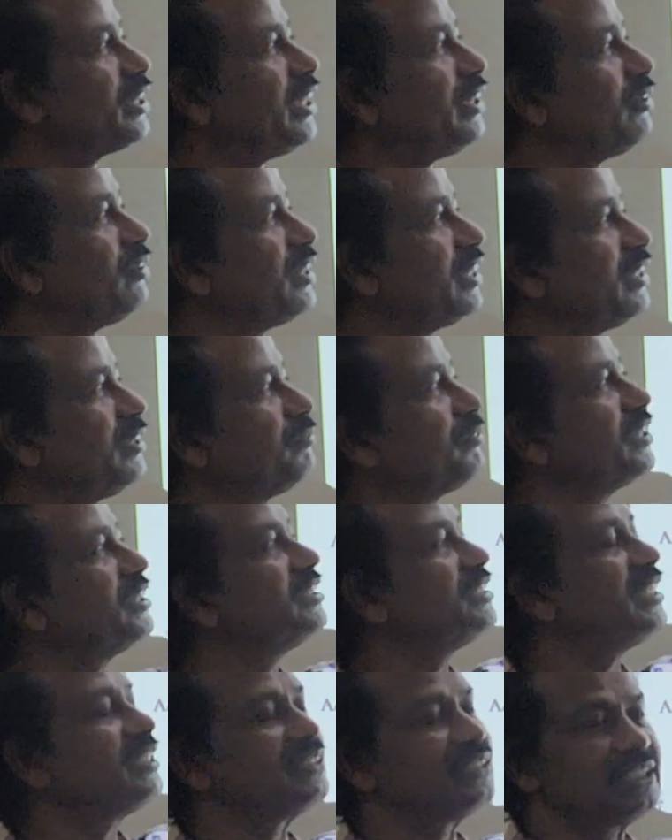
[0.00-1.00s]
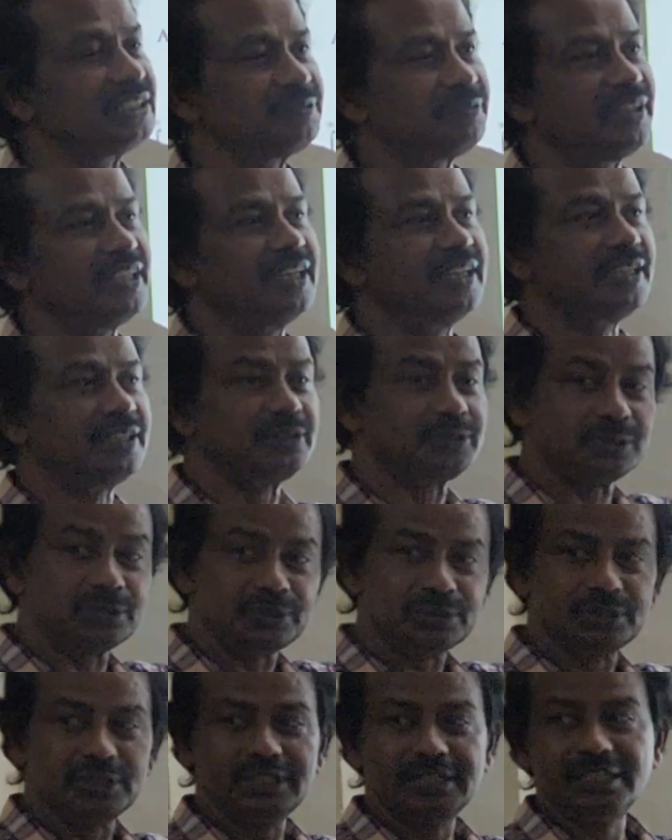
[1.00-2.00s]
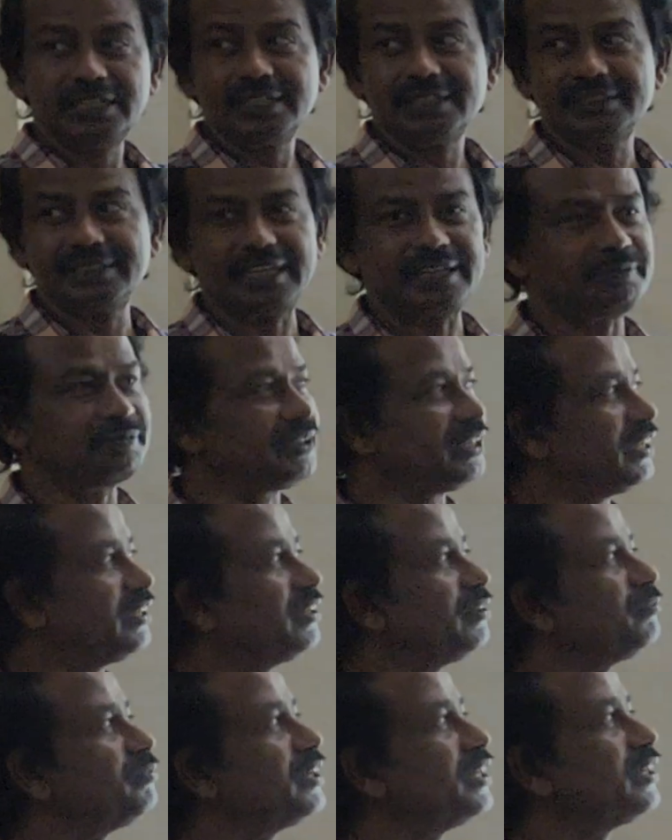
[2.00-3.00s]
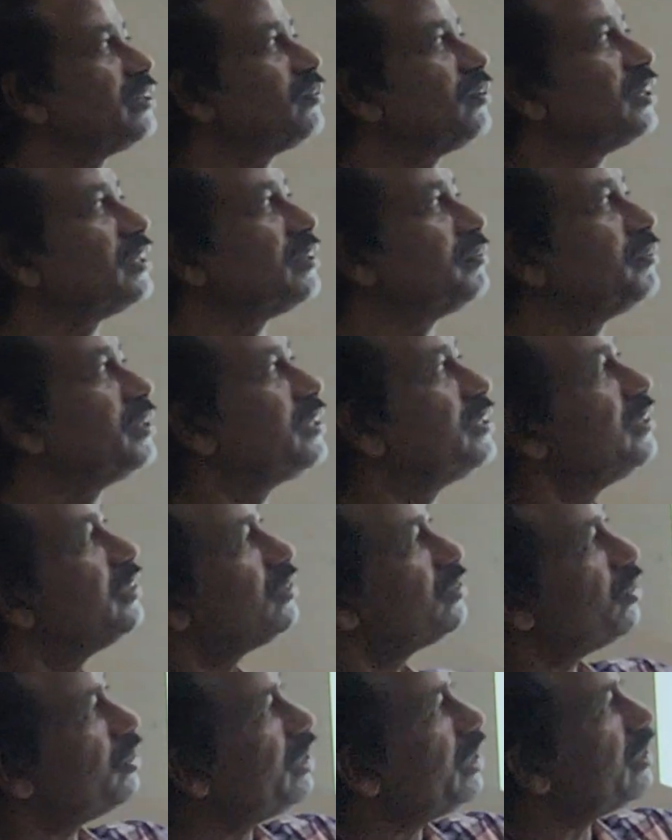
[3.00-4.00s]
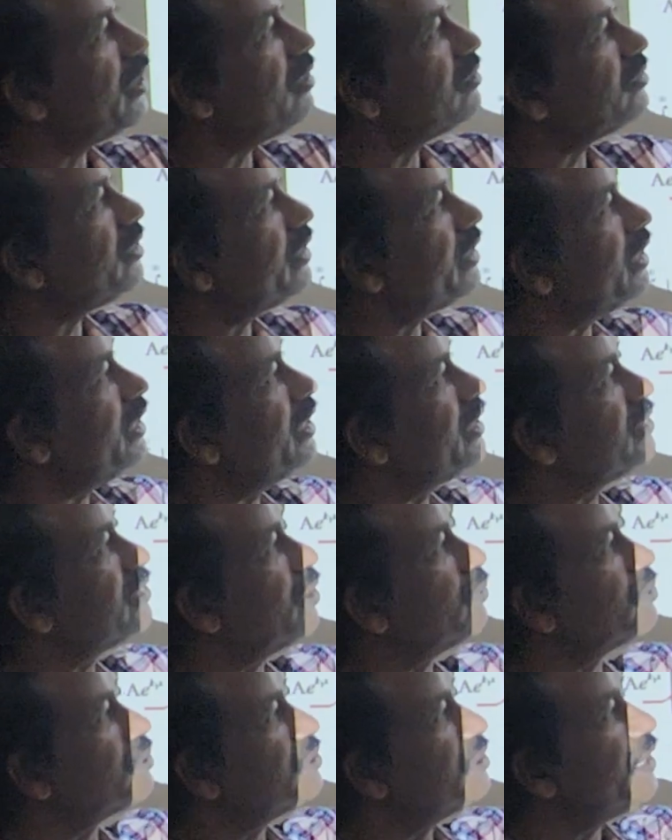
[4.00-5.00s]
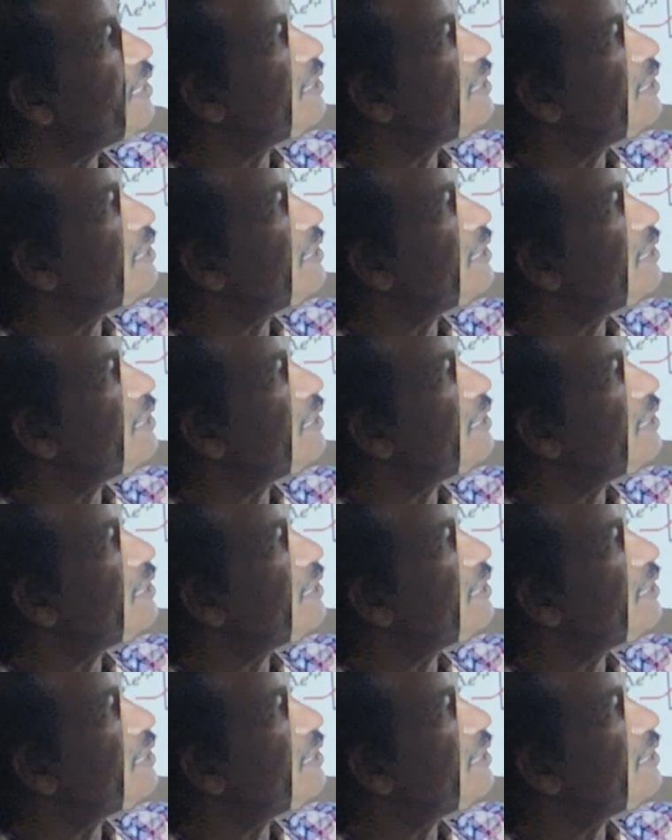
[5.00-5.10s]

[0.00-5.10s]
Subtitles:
Okay, you can differentiate this figure into that figure, infinite quantum well. So here also it leaks out.